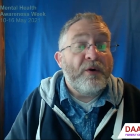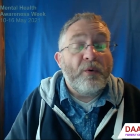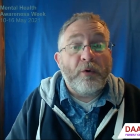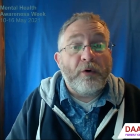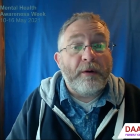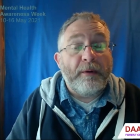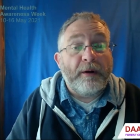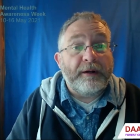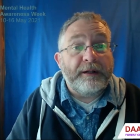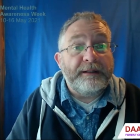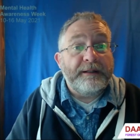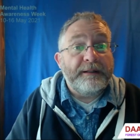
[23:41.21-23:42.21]
or am
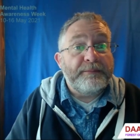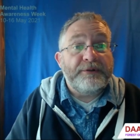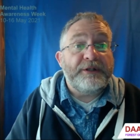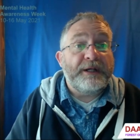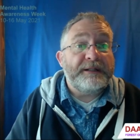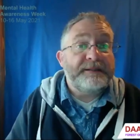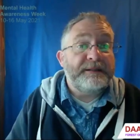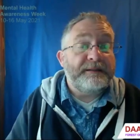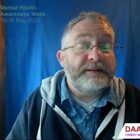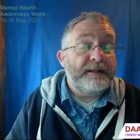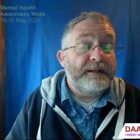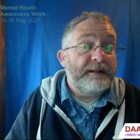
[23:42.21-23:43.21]
I
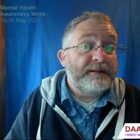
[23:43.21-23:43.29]
projecting